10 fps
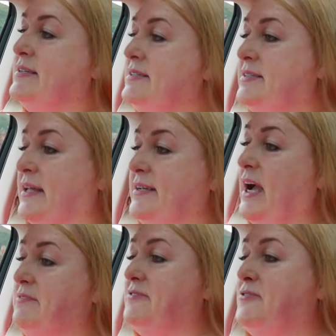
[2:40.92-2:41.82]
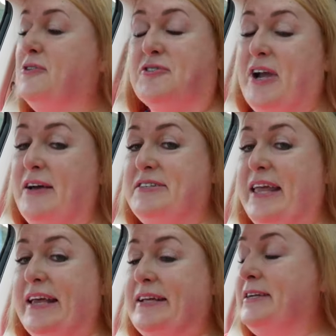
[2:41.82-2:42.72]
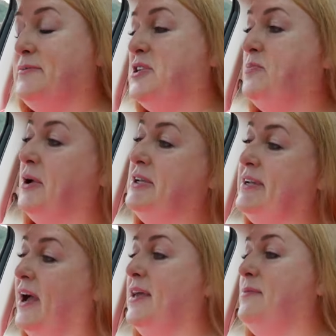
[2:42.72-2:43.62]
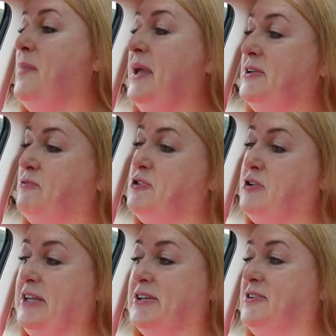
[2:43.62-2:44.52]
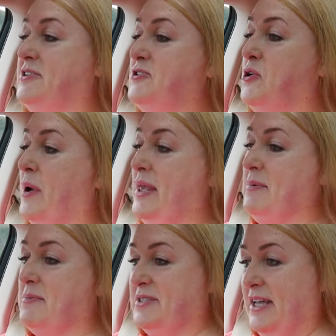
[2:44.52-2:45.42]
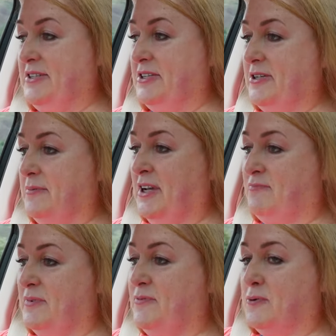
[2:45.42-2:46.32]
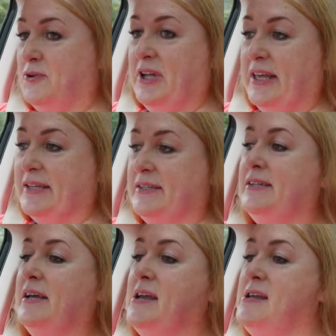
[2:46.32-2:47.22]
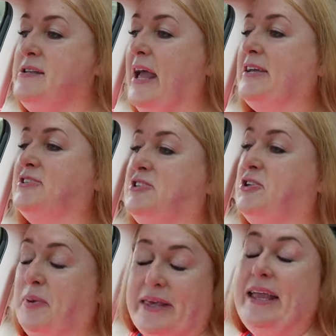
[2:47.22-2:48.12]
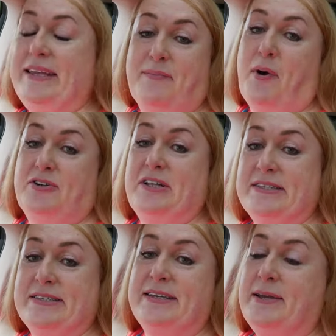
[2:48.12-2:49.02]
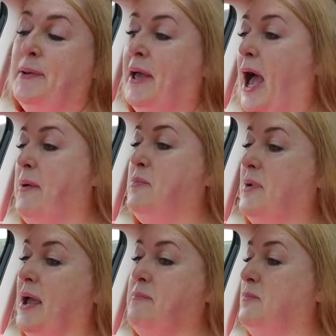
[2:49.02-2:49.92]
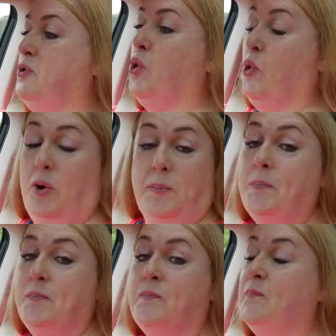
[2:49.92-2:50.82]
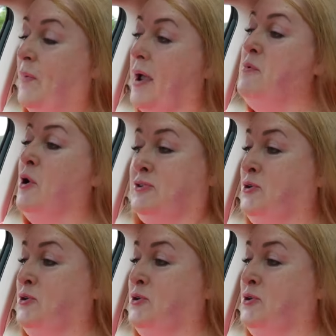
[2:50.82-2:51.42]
started having photographs taken, at which point I made a retreat because there's no way I'm, I'm standing around having my photo taken next to bikini models. I'm, I'm, no, I'm not